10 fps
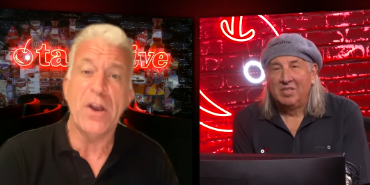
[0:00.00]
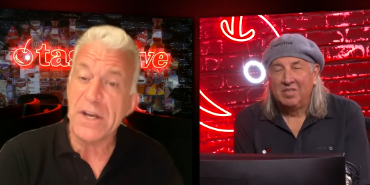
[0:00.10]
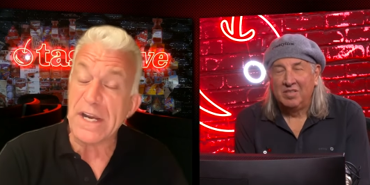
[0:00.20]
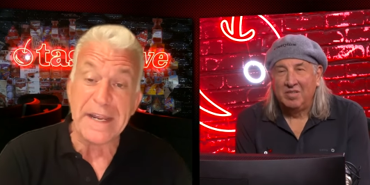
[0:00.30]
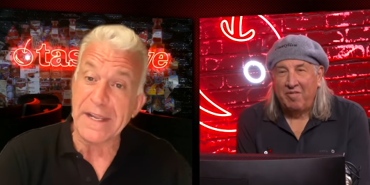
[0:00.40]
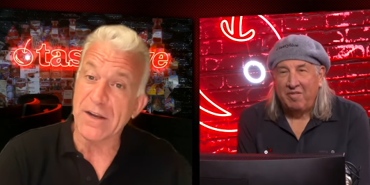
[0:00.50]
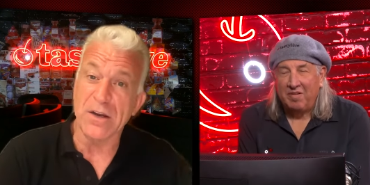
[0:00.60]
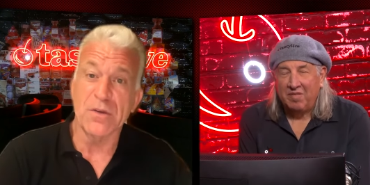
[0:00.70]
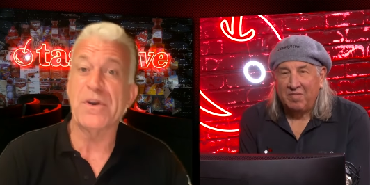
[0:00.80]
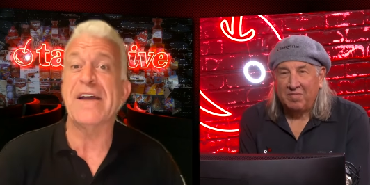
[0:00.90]

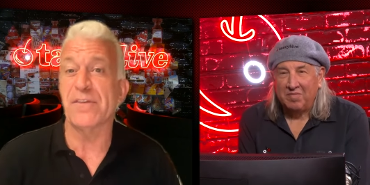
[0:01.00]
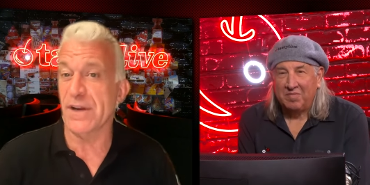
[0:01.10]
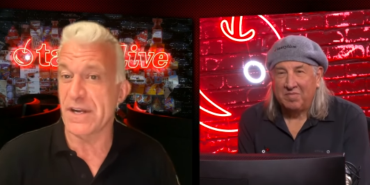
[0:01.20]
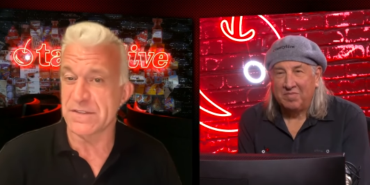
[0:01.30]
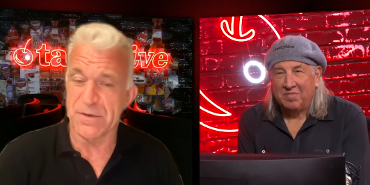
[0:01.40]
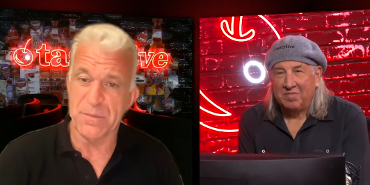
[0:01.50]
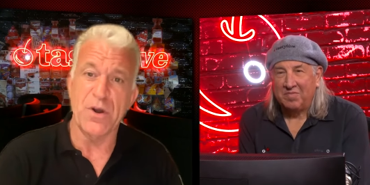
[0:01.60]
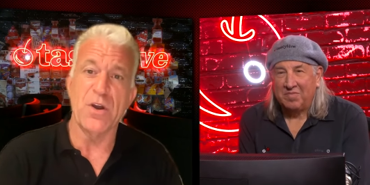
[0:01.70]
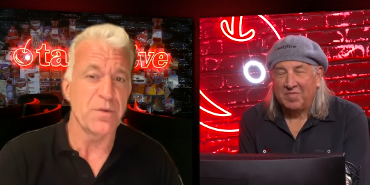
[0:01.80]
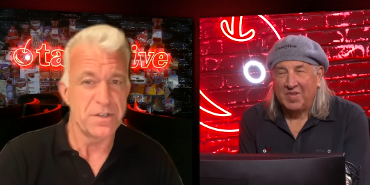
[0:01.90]
Speaker 1: marketing, or whatever it is
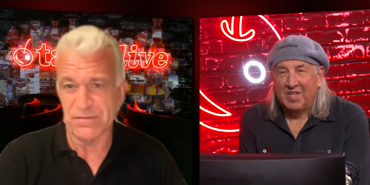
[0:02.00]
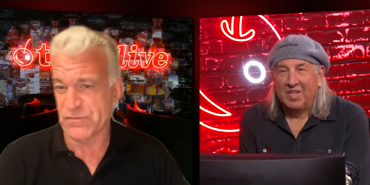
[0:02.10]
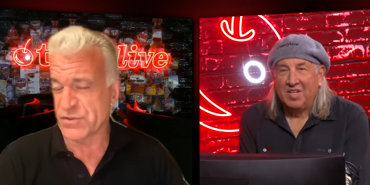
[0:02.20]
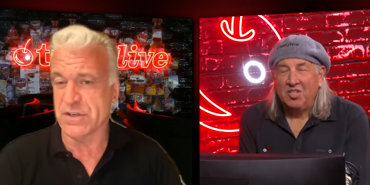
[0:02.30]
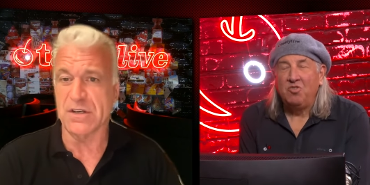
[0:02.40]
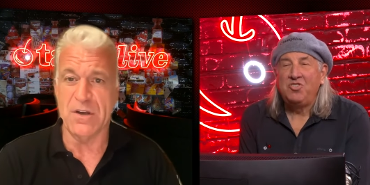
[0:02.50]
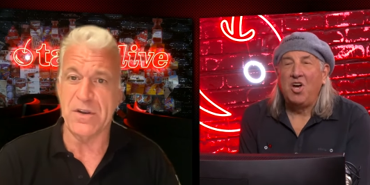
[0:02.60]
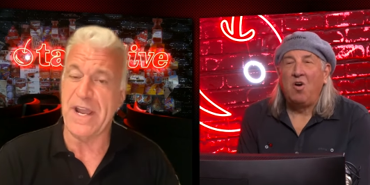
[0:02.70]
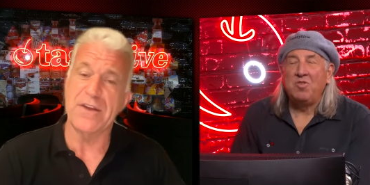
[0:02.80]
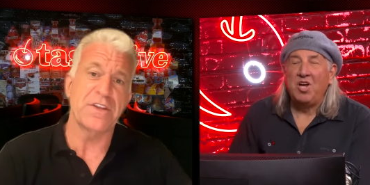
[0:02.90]
for a brokerage. You sure.
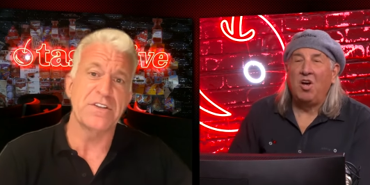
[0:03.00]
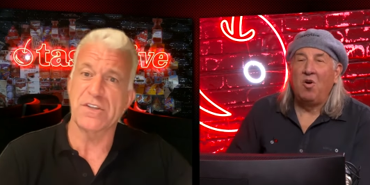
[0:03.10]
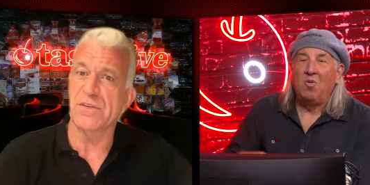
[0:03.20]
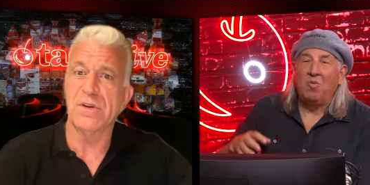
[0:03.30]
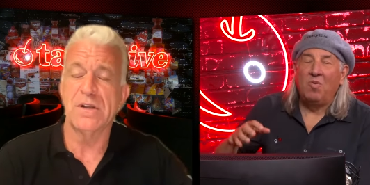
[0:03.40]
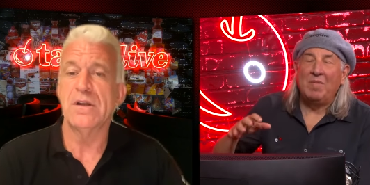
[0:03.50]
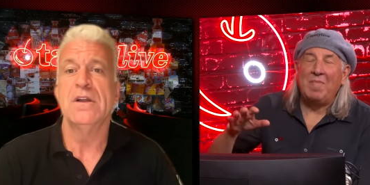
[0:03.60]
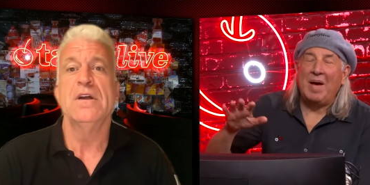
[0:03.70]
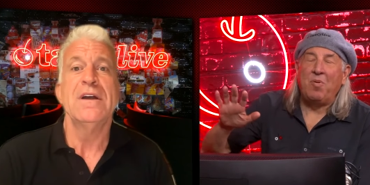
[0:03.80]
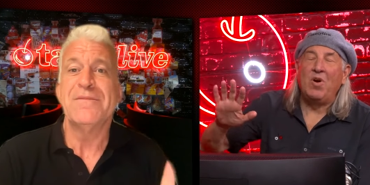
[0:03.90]
don't know. Okay? The, my
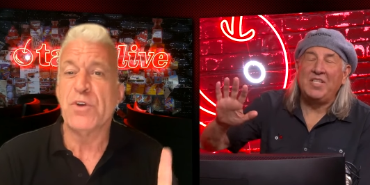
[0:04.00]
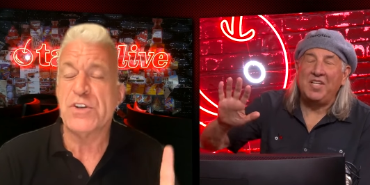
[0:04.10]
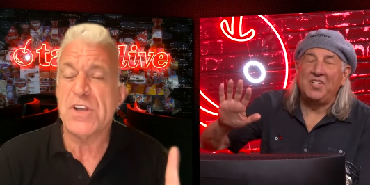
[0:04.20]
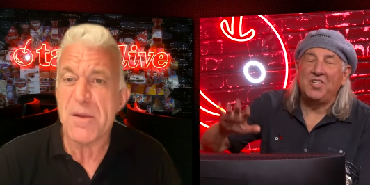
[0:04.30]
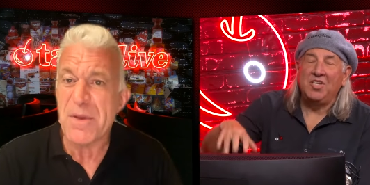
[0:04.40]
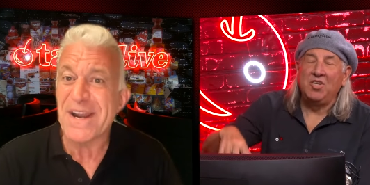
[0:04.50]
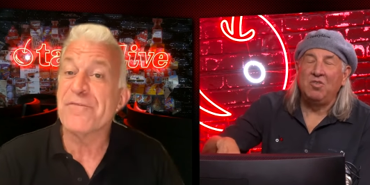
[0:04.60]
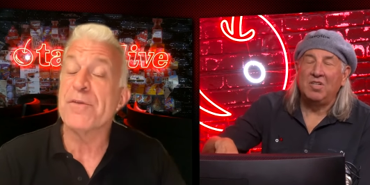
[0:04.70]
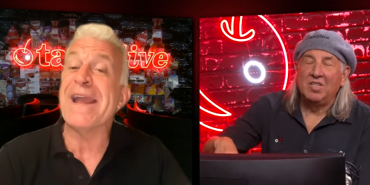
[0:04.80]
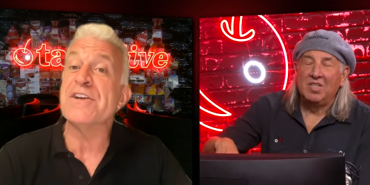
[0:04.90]
point is, we're talking you, about
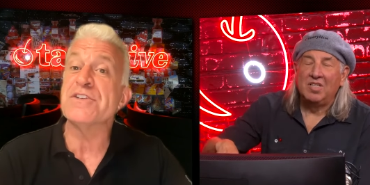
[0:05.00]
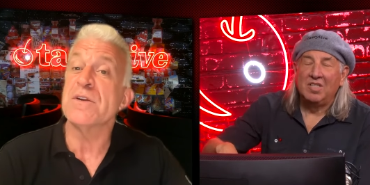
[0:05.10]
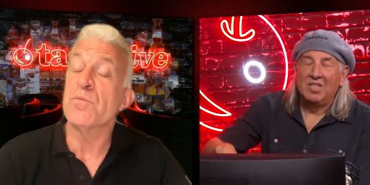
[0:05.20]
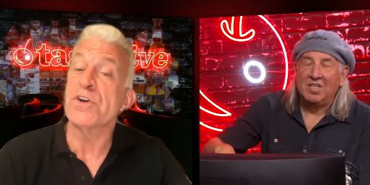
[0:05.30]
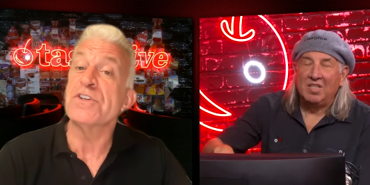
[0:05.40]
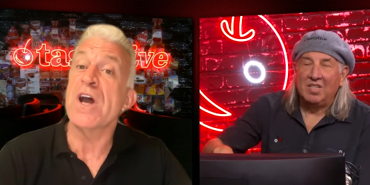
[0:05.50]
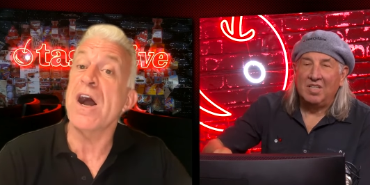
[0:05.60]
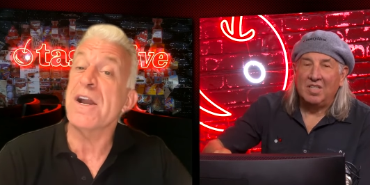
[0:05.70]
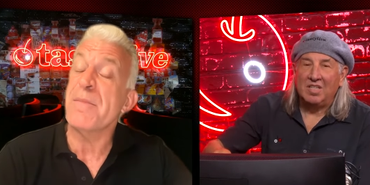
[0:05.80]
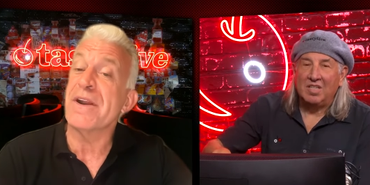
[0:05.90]
information. We're
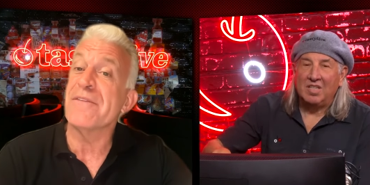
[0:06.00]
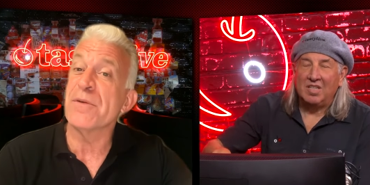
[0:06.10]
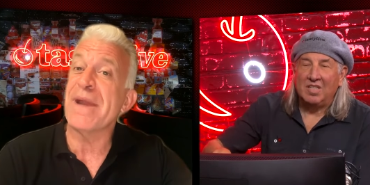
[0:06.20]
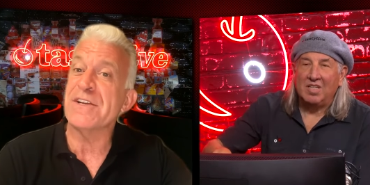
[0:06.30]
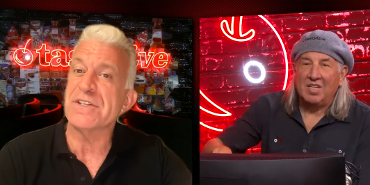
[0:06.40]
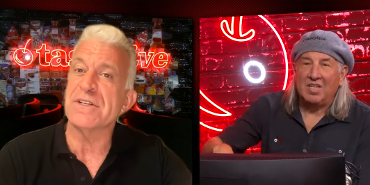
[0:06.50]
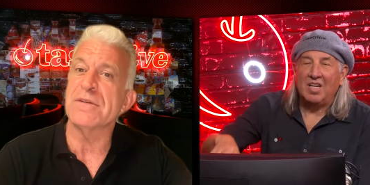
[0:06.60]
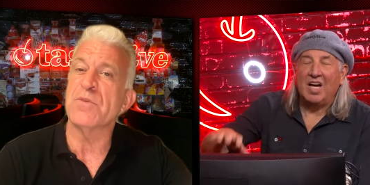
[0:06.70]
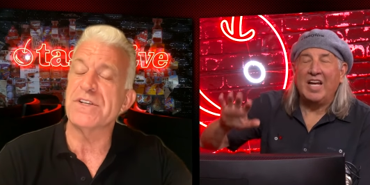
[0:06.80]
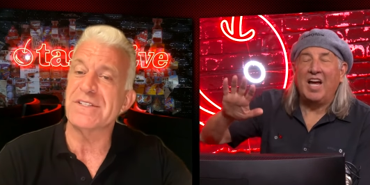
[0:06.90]
talking about
Speaker 2: information.
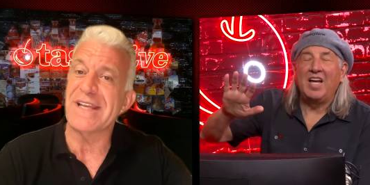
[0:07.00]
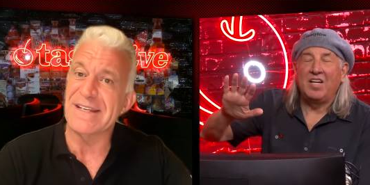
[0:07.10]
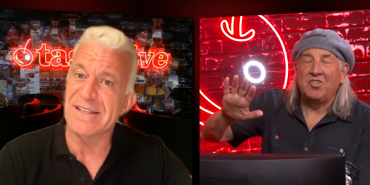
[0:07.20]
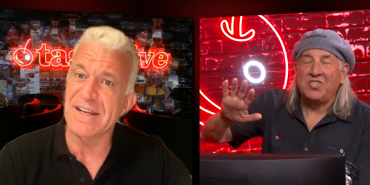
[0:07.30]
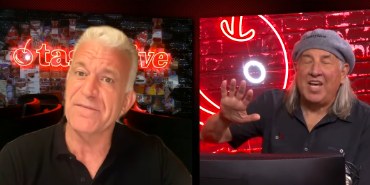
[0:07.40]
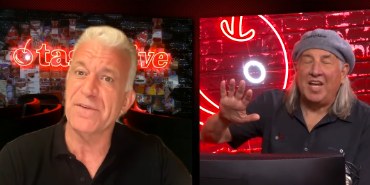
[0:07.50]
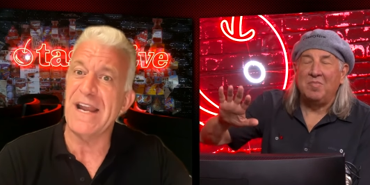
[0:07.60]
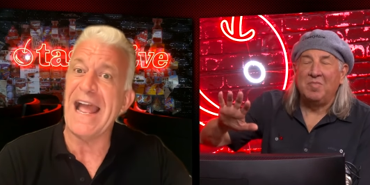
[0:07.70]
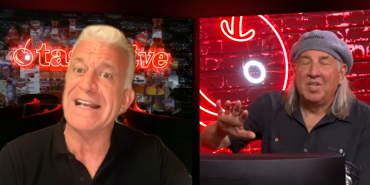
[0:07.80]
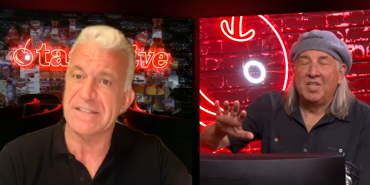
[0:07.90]
I, I understand.
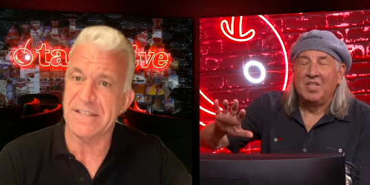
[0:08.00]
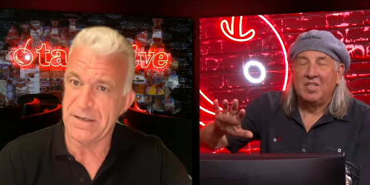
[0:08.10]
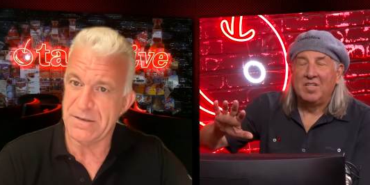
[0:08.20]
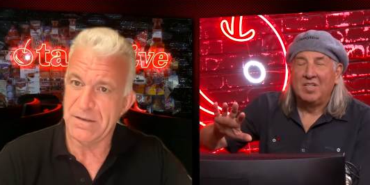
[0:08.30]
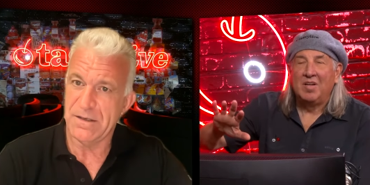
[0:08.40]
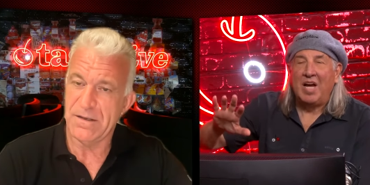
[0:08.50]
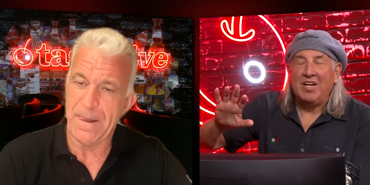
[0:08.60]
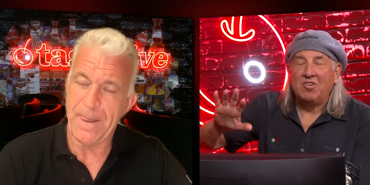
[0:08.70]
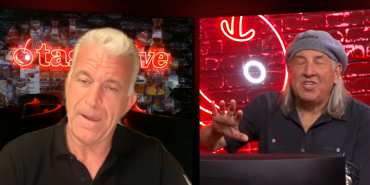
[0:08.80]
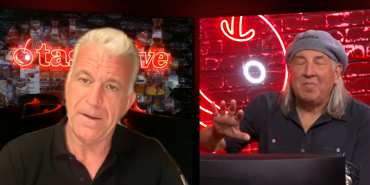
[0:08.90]
different asset. I
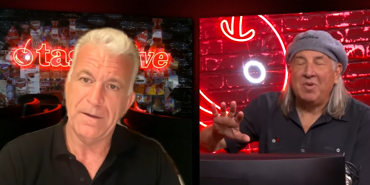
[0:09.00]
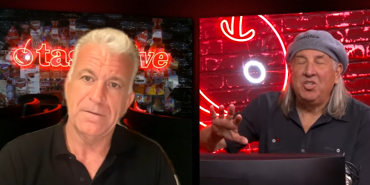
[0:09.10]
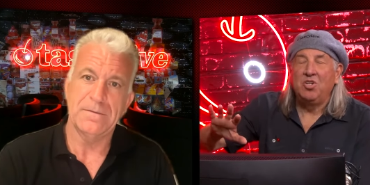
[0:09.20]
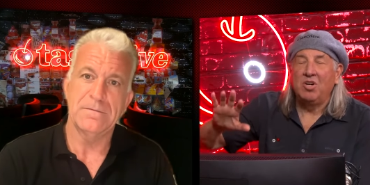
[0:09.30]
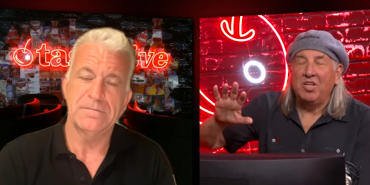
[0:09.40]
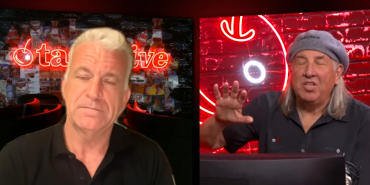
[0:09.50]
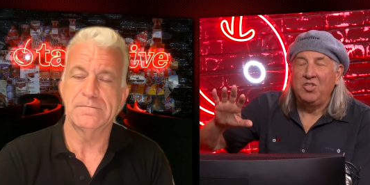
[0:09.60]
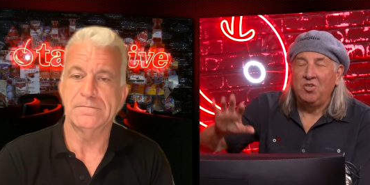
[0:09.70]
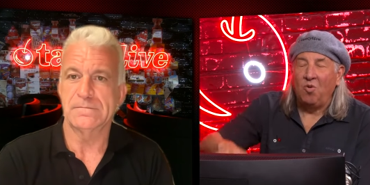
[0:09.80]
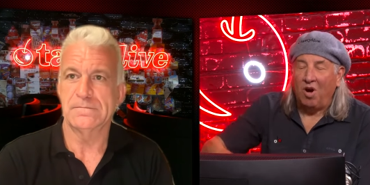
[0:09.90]
understand, but you're
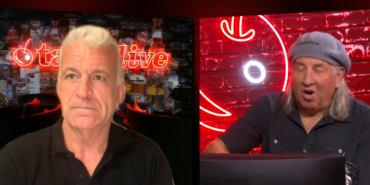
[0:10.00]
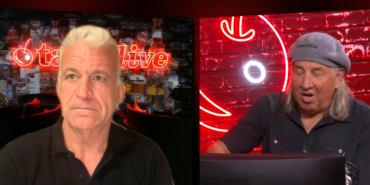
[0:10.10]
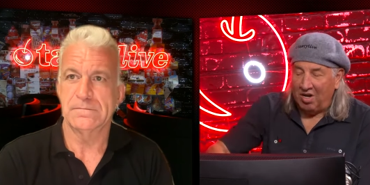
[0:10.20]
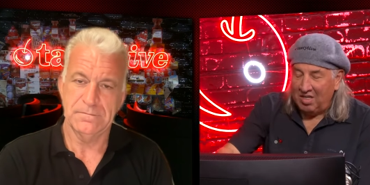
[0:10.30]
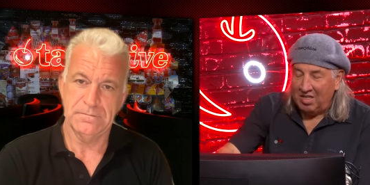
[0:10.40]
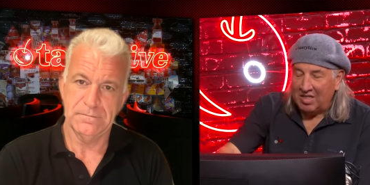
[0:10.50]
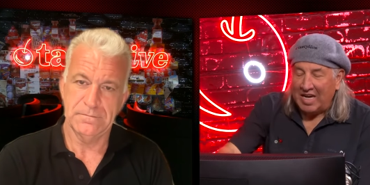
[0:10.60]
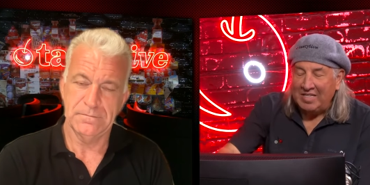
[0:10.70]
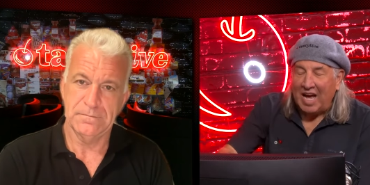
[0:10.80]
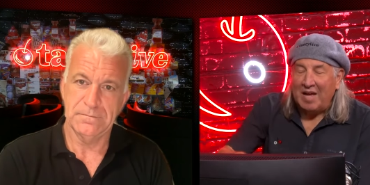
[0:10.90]
you are.
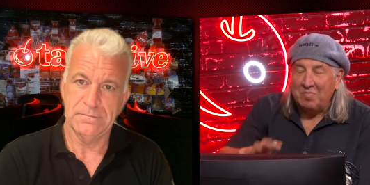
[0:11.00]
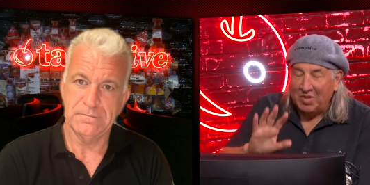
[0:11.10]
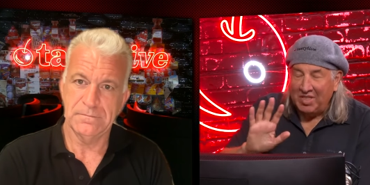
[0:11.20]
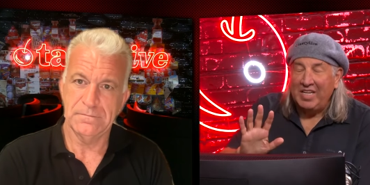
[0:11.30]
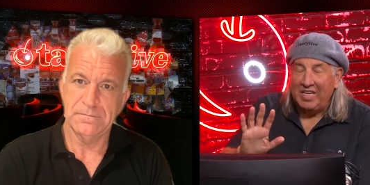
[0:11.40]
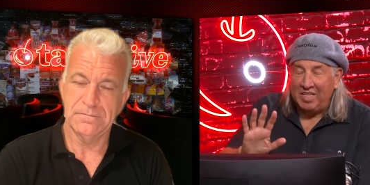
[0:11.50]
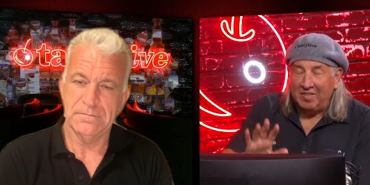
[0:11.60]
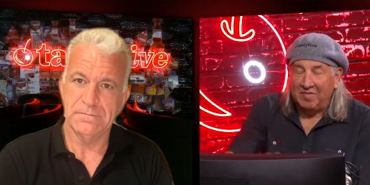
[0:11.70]
I I believe